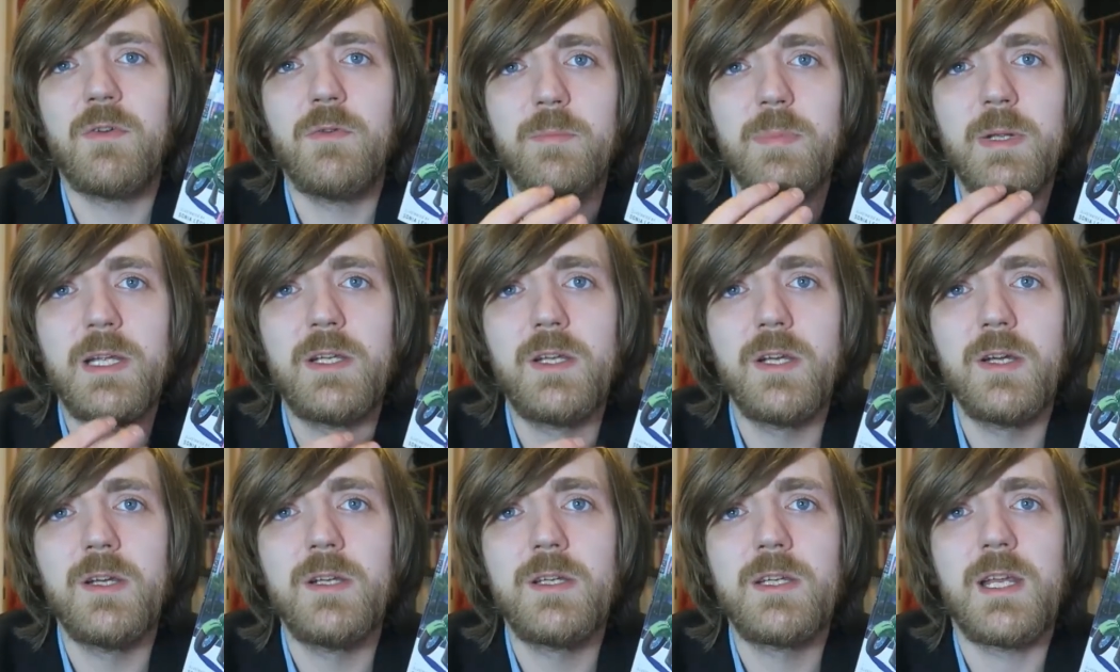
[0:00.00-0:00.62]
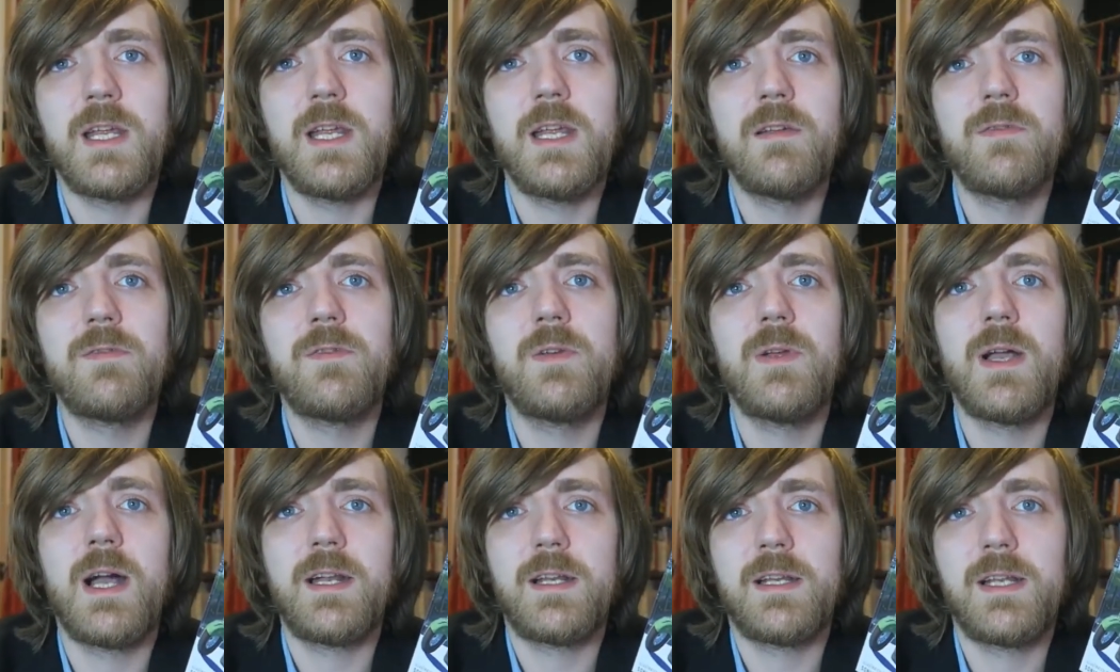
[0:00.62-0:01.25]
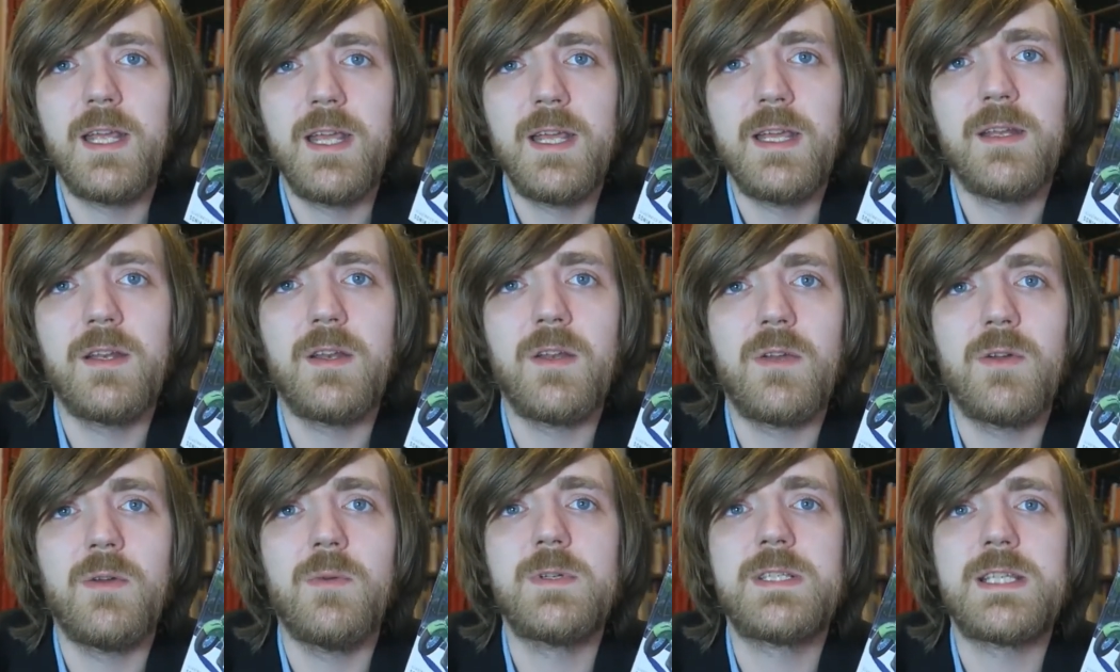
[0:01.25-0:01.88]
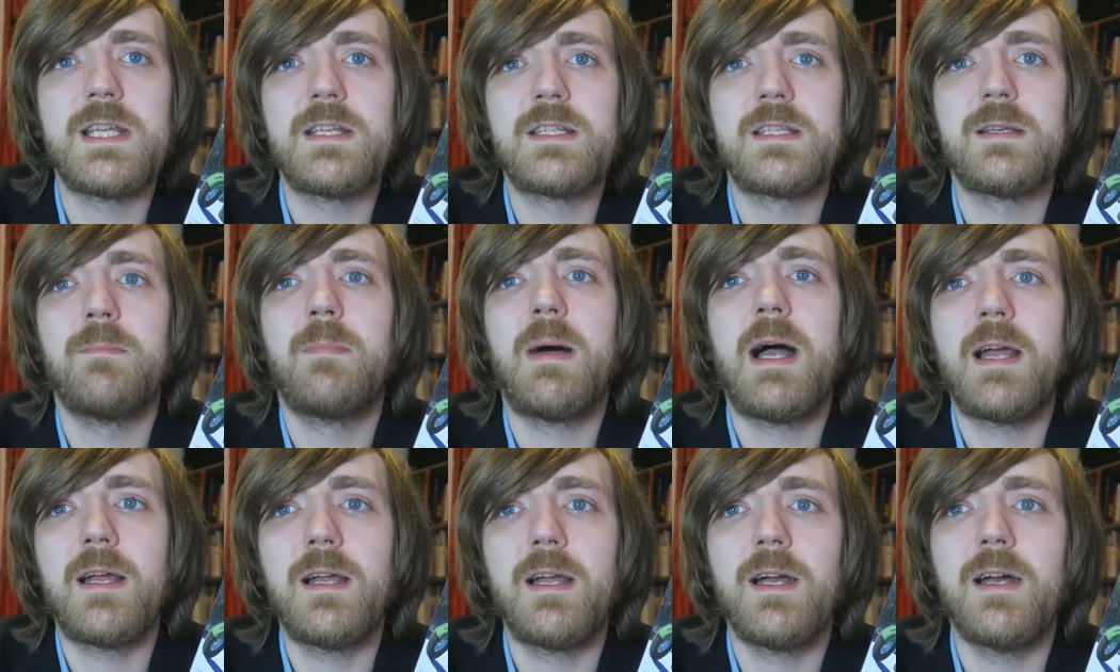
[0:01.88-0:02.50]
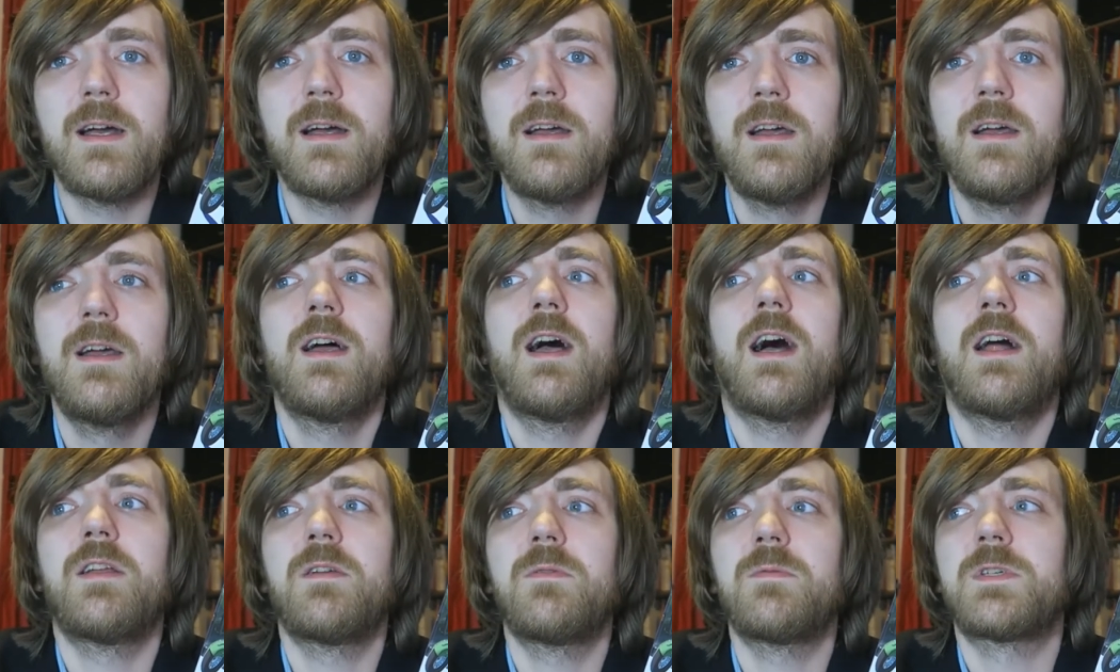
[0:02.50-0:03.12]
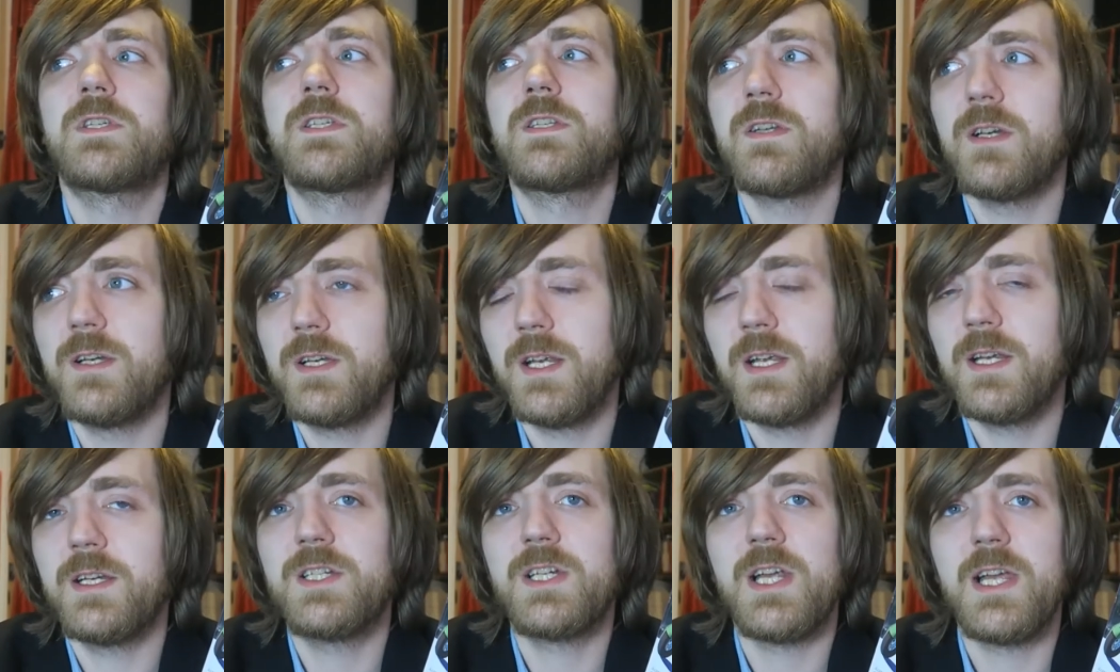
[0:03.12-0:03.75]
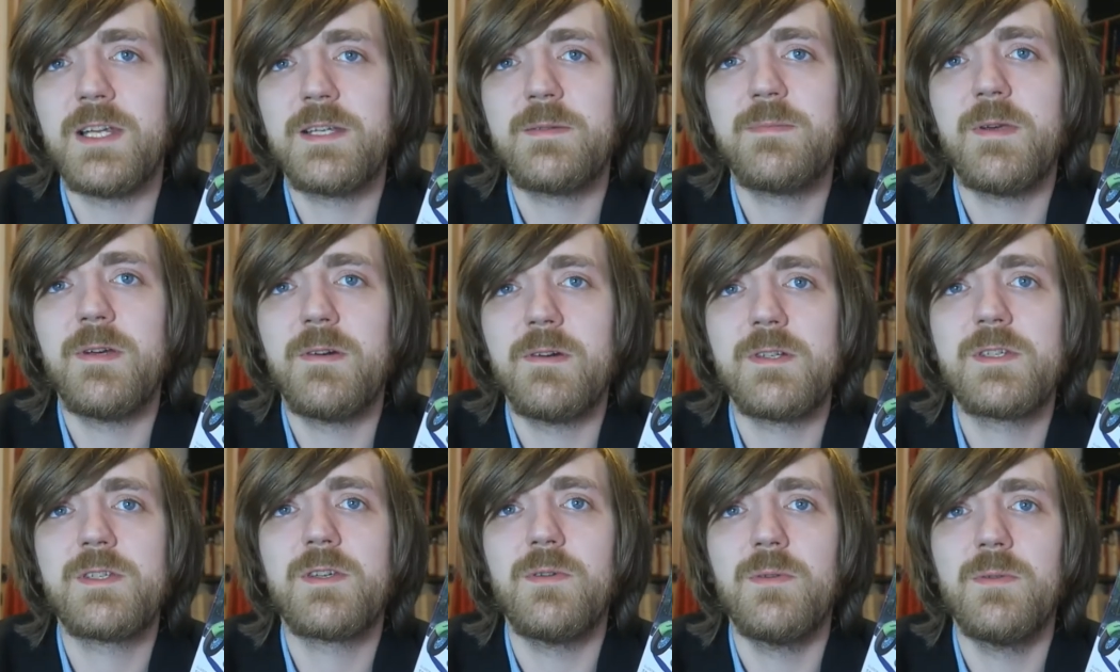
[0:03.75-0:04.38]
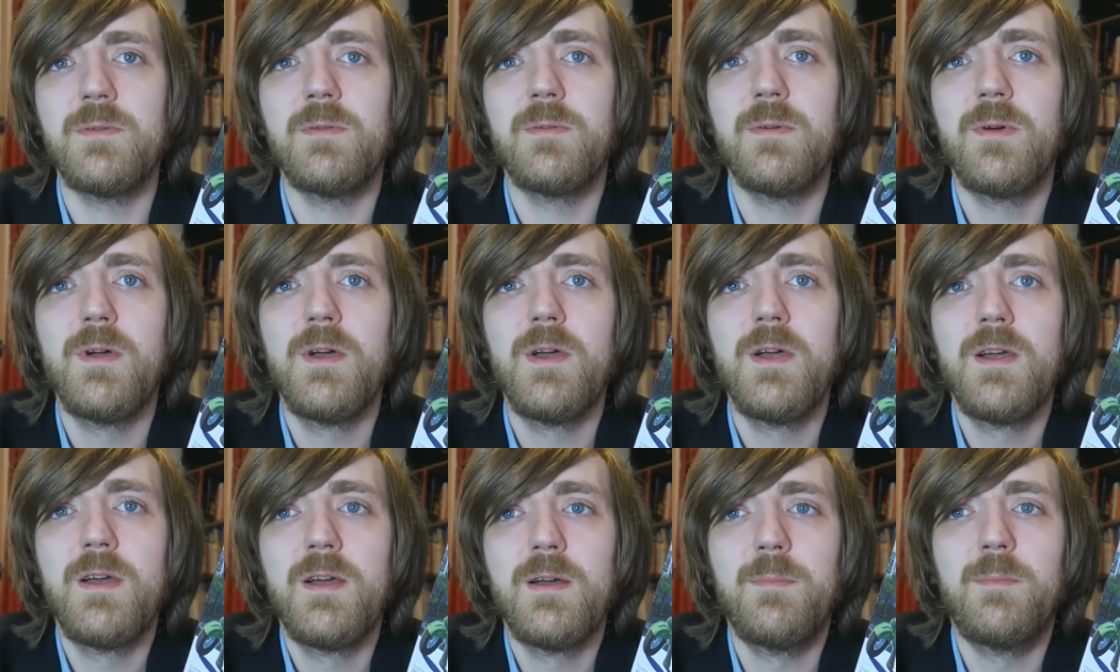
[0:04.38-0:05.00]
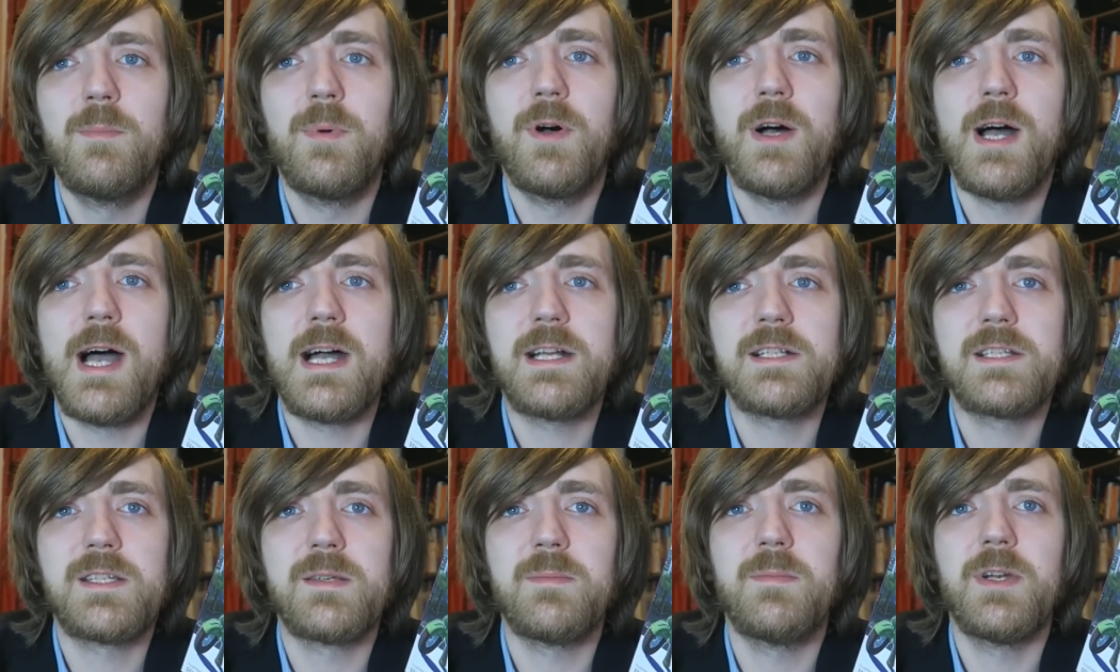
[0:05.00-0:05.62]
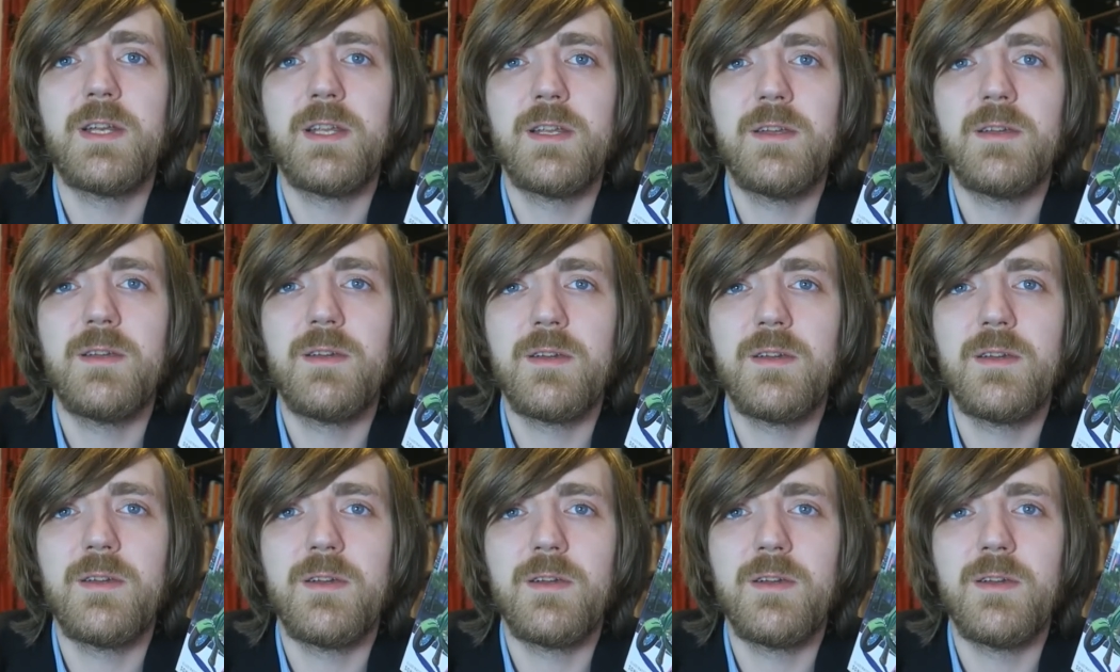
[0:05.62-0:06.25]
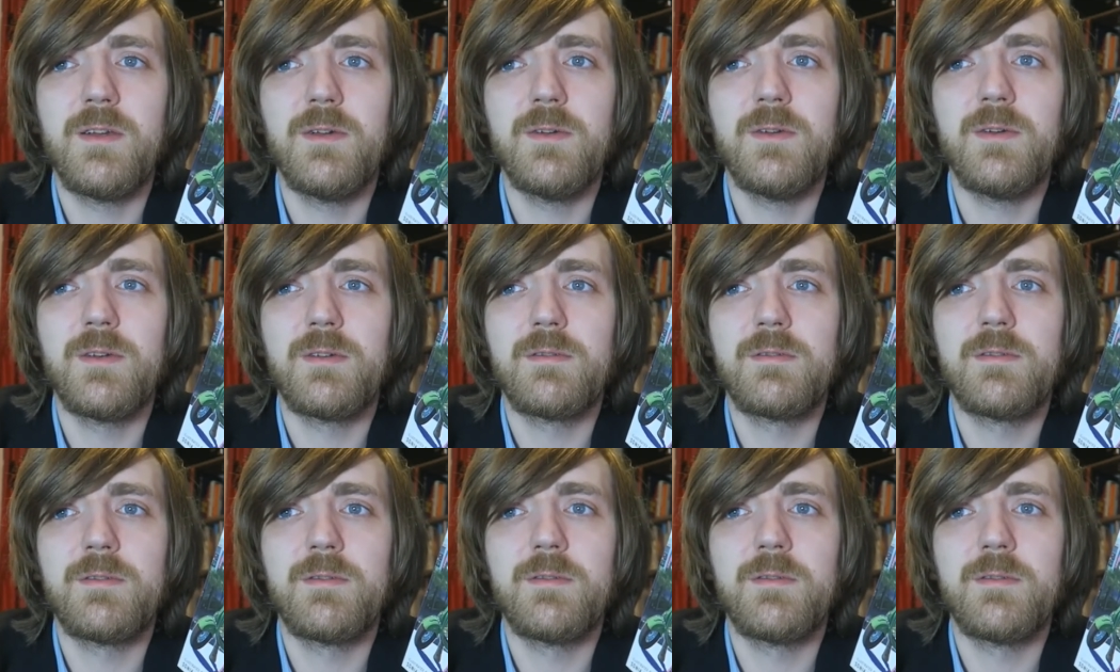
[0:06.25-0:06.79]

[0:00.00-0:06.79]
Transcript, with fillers: It would be good if you had a kid who was into manga and he was studying Shakespeare at school. But as somebody who,